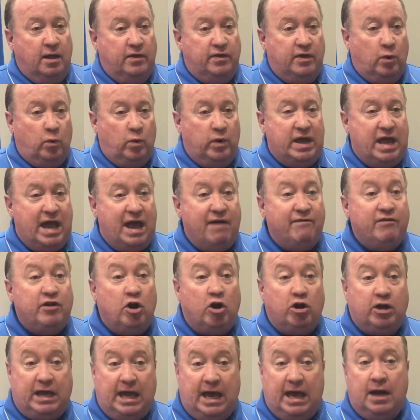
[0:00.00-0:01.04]
that we have in
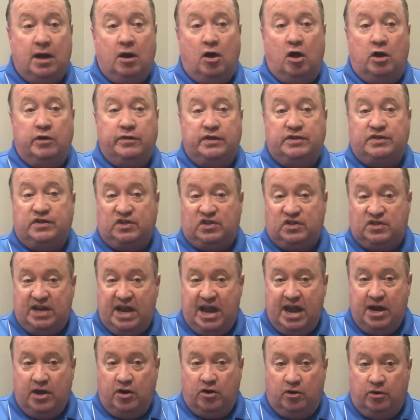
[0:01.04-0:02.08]
our catalog that's a
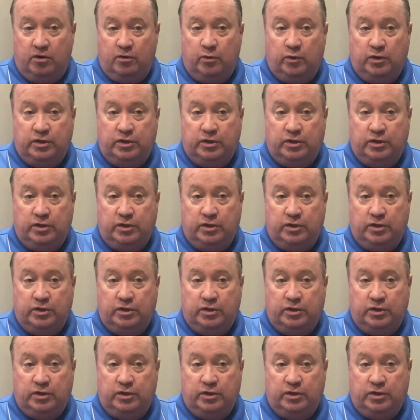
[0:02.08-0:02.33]
standard,